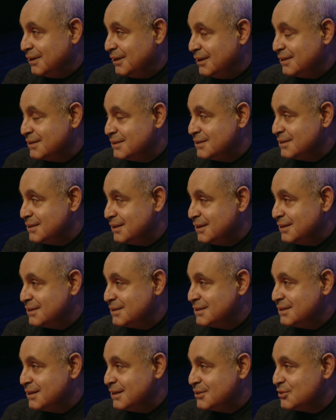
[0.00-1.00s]

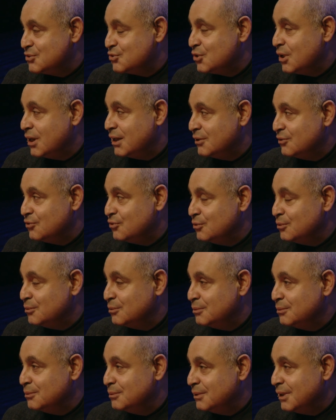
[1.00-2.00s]
It's trying
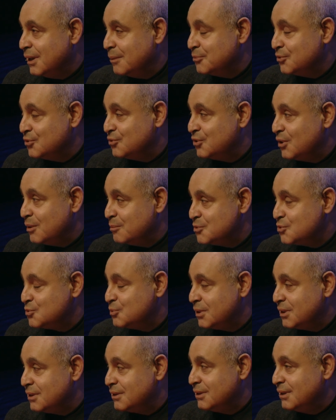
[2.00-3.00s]
to come to terms
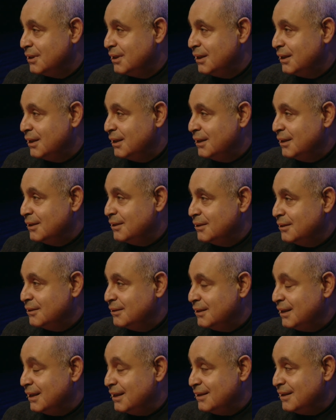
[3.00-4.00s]
with
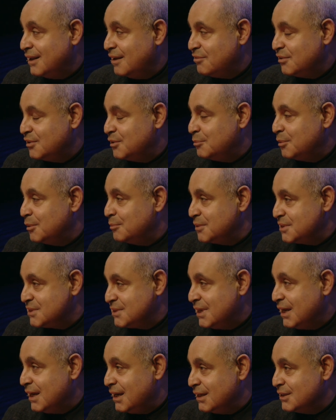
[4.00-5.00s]
the inevitable
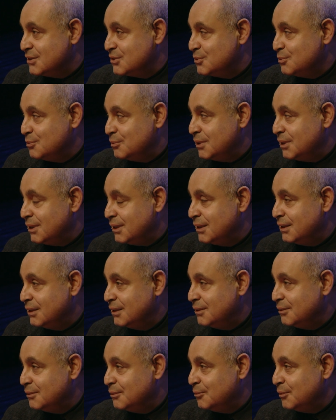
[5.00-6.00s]
mistakes we
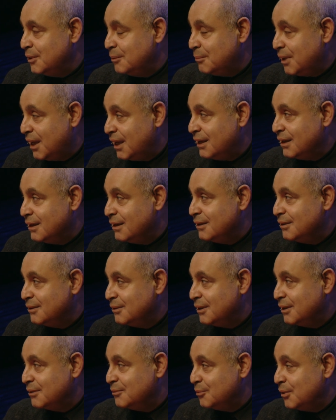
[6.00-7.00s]
make
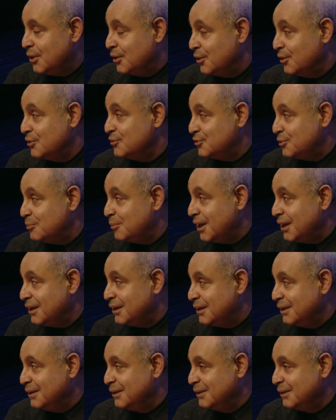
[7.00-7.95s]
and we are going to make.